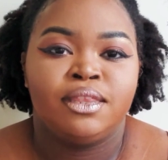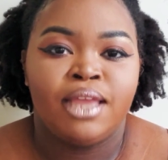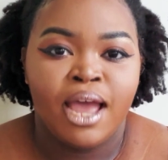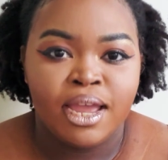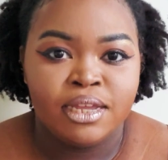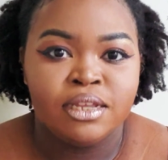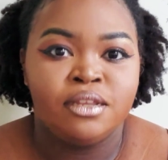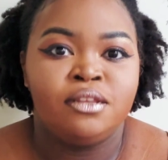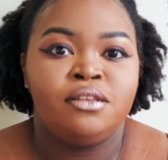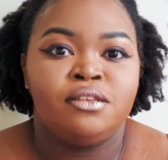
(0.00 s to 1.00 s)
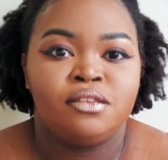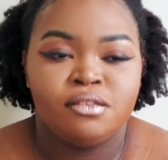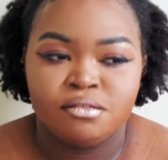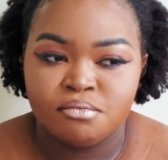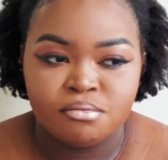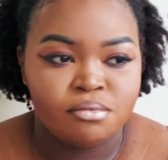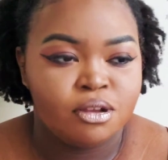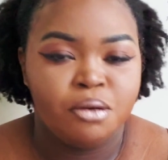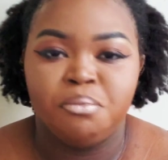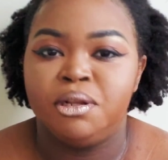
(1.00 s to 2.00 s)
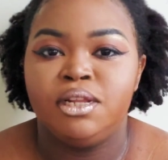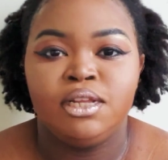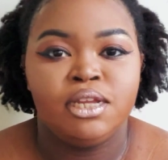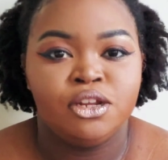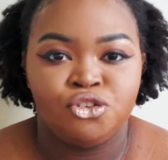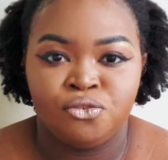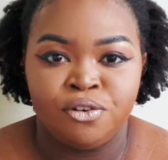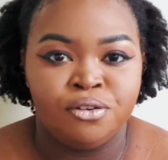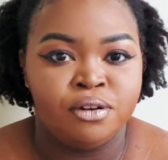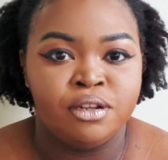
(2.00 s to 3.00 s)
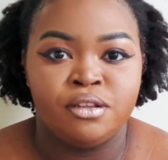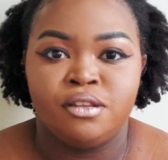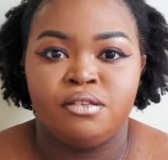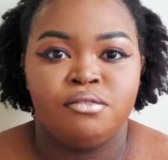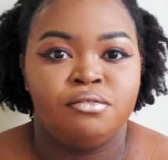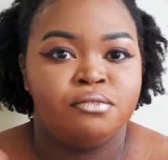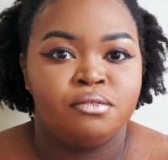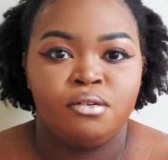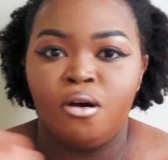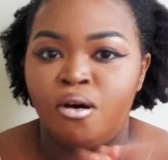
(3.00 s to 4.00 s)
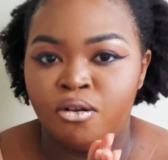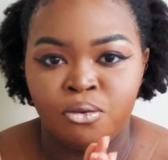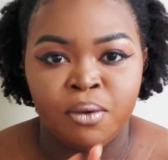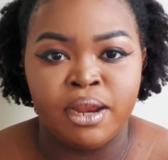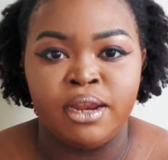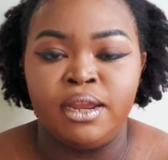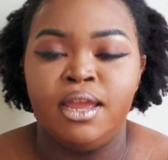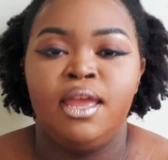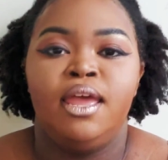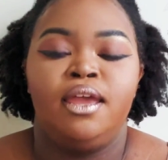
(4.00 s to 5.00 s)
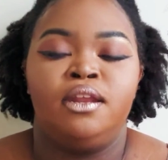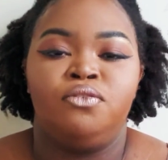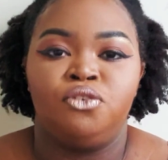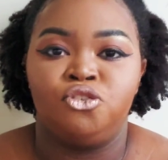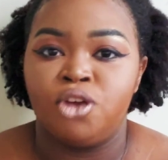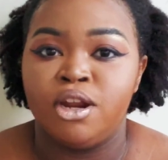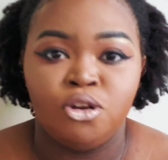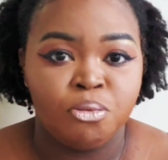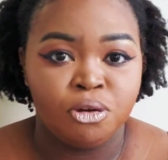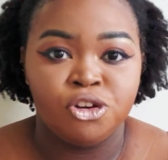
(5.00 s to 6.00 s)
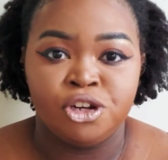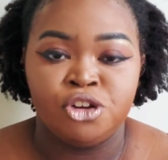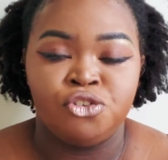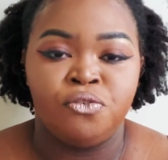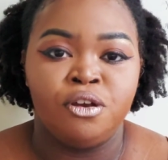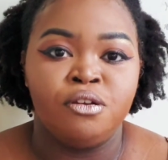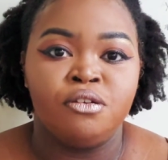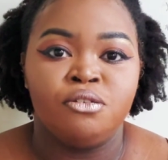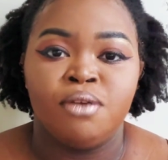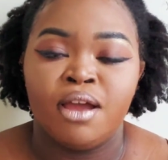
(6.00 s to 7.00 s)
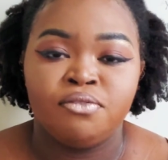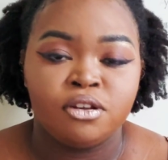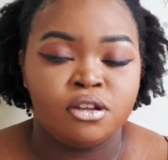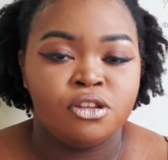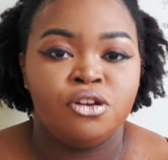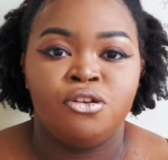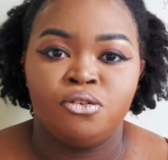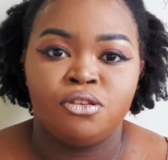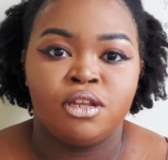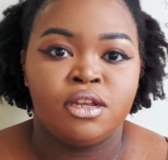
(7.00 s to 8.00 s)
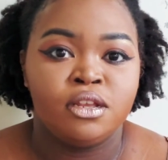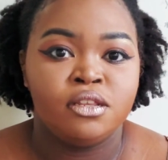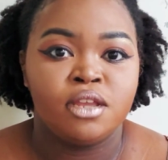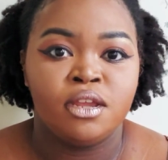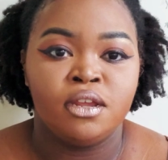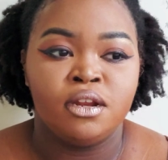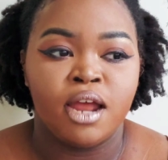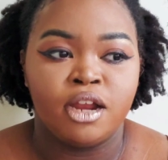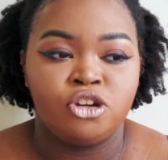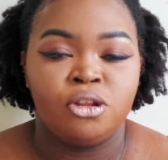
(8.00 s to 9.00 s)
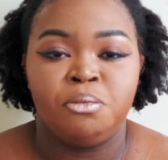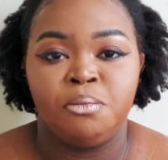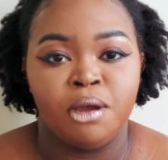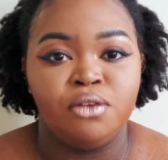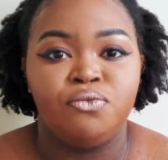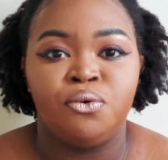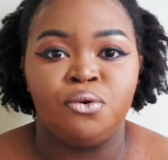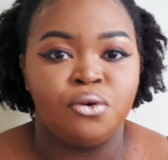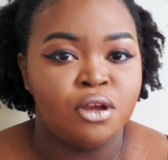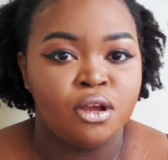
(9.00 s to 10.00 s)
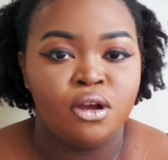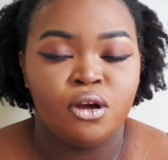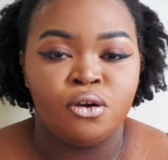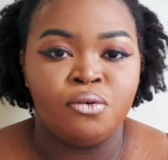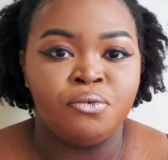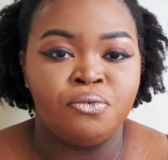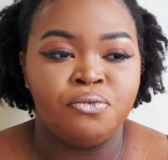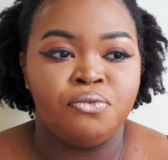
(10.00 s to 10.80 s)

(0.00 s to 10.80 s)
That is completely introvertness all the way. And if you're trying to approach an introvert, you have to consider those things and actually be mindful of,